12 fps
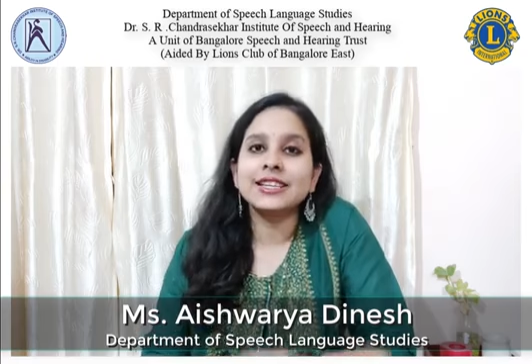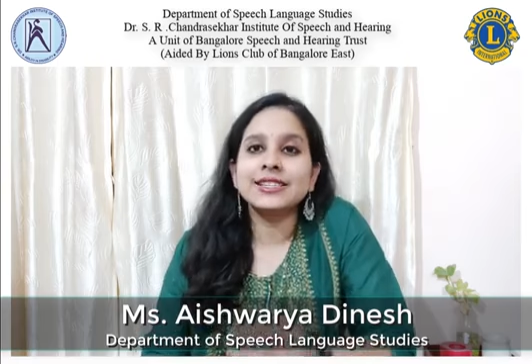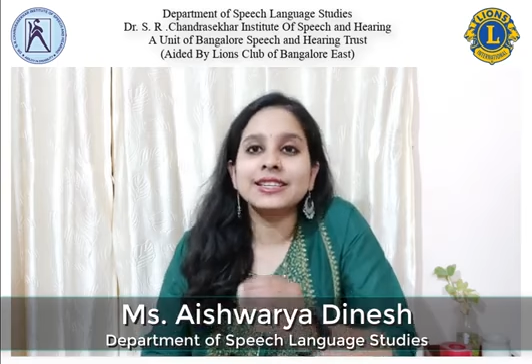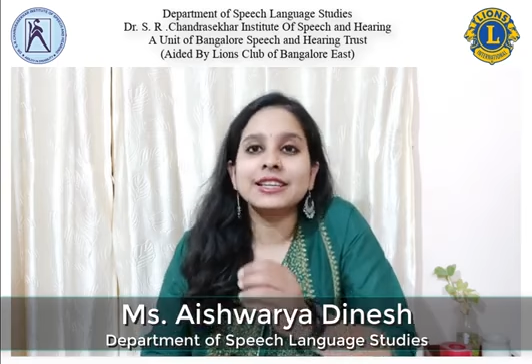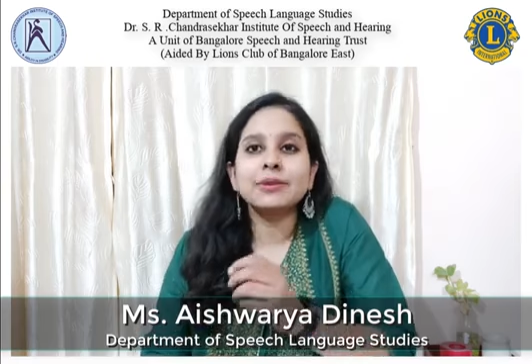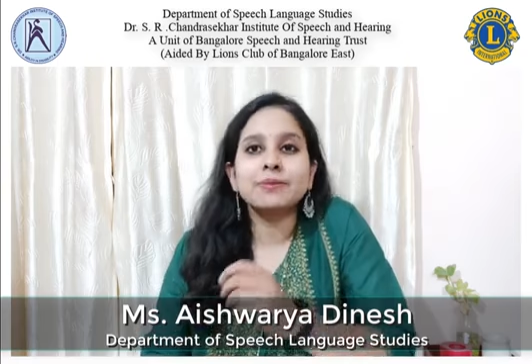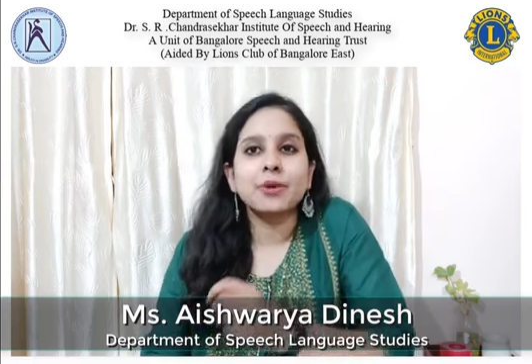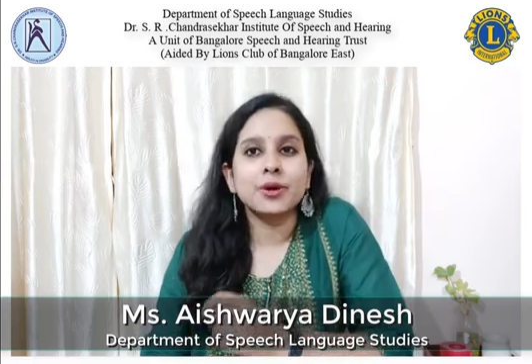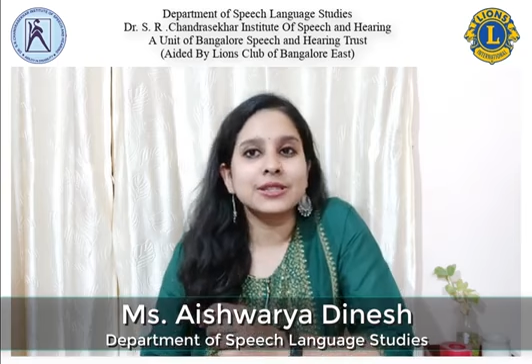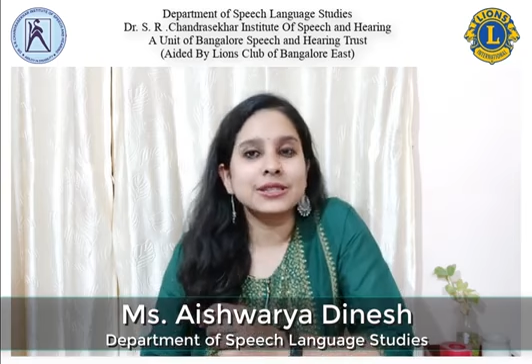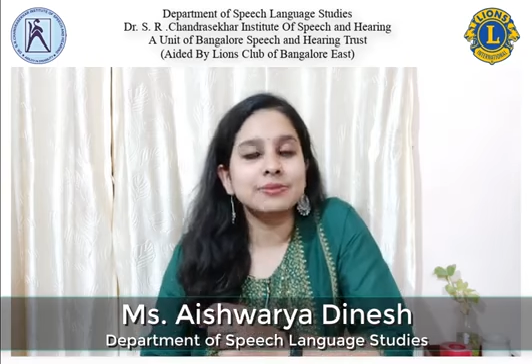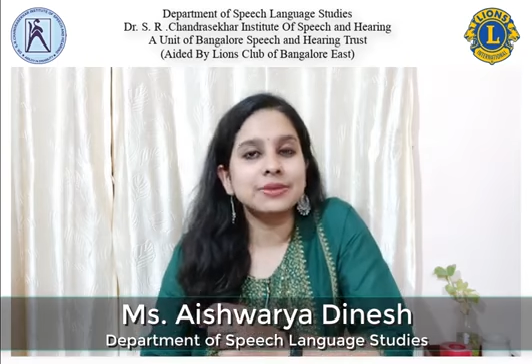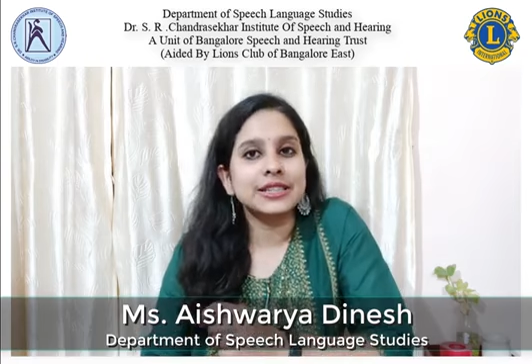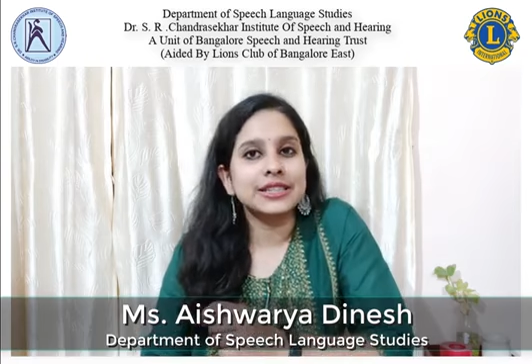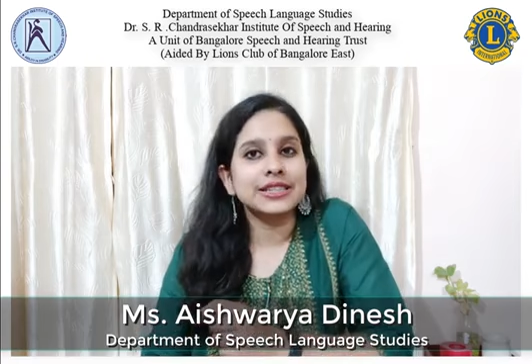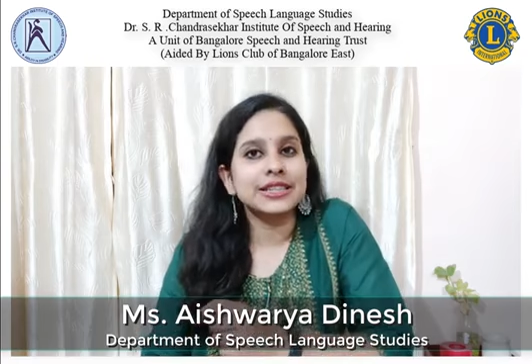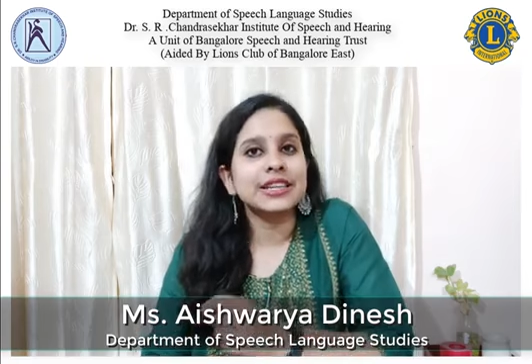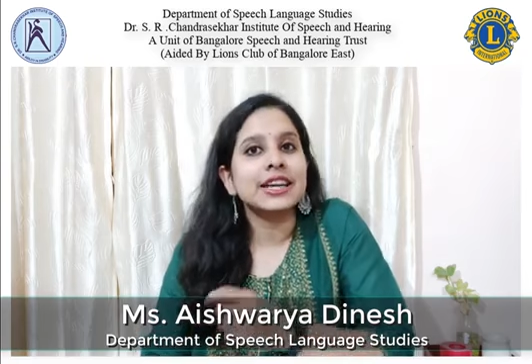Is there a
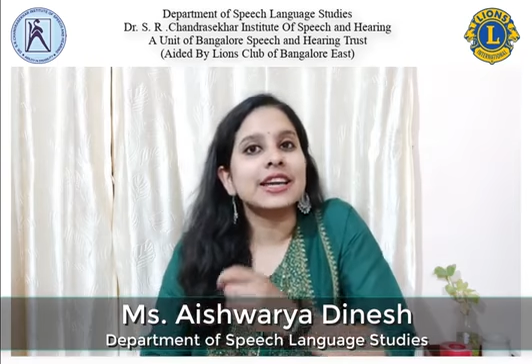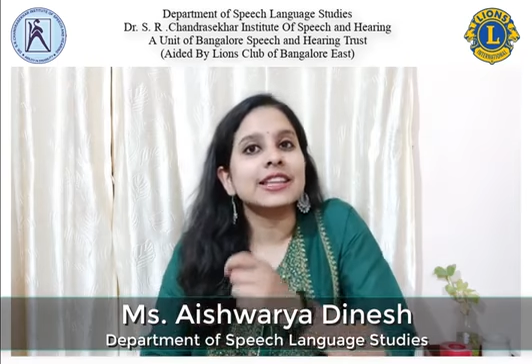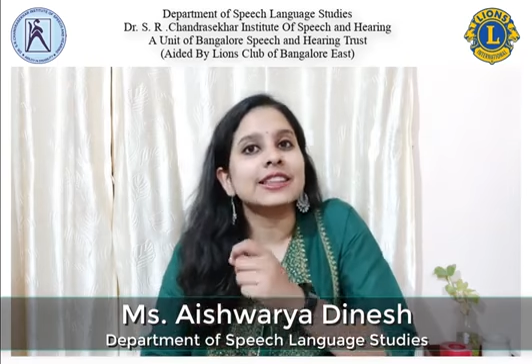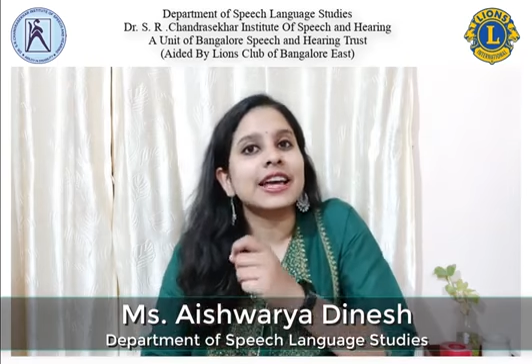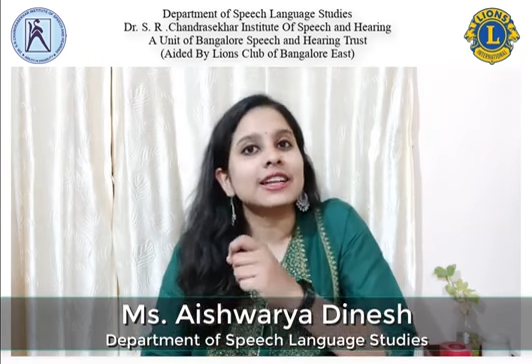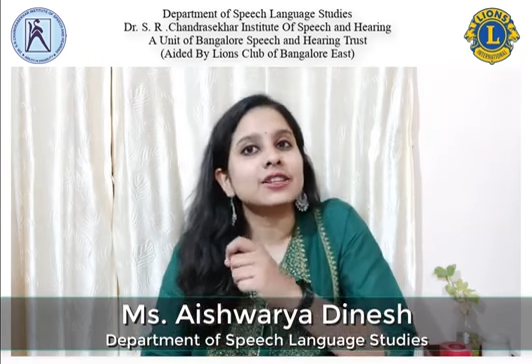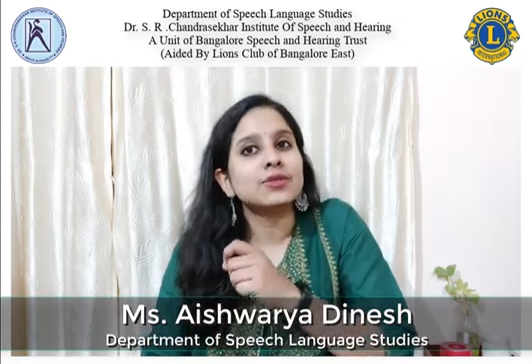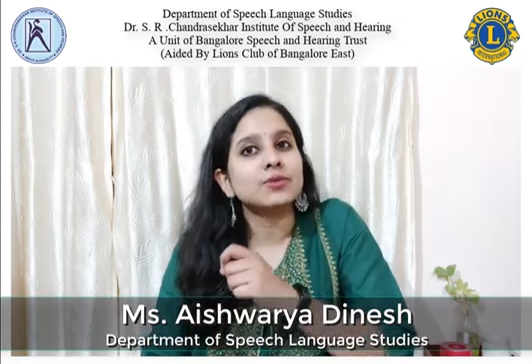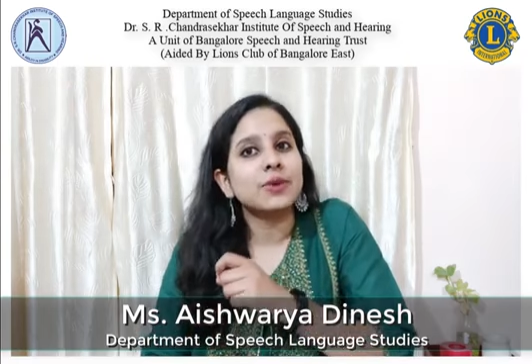possibility that